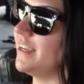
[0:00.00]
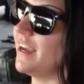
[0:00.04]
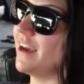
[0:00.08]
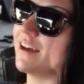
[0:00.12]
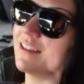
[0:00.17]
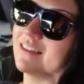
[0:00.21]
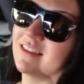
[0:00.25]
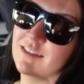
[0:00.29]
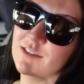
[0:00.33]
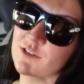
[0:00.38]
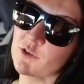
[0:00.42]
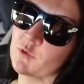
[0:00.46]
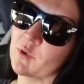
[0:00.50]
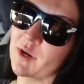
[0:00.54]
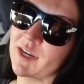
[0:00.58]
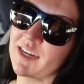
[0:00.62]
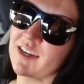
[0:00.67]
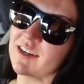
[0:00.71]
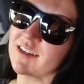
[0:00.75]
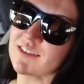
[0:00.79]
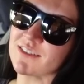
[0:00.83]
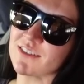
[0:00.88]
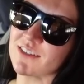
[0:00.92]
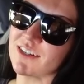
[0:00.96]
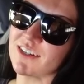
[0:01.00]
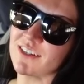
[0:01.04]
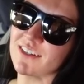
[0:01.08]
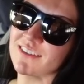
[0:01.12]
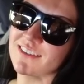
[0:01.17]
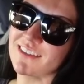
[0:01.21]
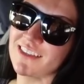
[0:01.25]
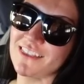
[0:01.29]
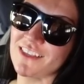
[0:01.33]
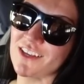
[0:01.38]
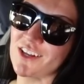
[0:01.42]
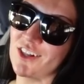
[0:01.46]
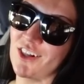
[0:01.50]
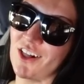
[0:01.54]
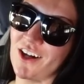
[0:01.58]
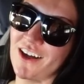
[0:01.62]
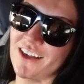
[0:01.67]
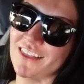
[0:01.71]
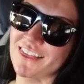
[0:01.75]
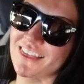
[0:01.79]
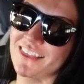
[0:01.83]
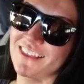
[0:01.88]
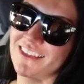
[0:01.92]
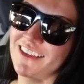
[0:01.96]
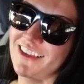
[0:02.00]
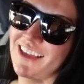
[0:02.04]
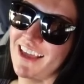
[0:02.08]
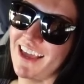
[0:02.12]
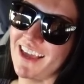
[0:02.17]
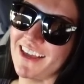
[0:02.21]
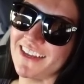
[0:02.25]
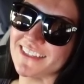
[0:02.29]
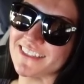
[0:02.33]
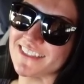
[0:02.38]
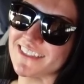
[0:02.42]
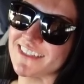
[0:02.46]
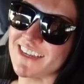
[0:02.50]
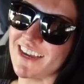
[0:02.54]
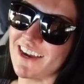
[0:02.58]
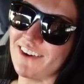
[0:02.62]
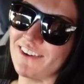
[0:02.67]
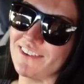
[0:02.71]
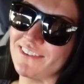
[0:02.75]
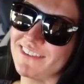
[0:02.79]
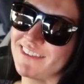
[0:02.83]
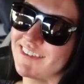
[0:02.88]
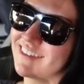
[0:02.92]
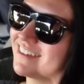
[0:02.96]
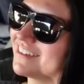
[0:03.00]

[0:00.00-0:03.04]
Yeah, these are way nicer than the cloth, hands down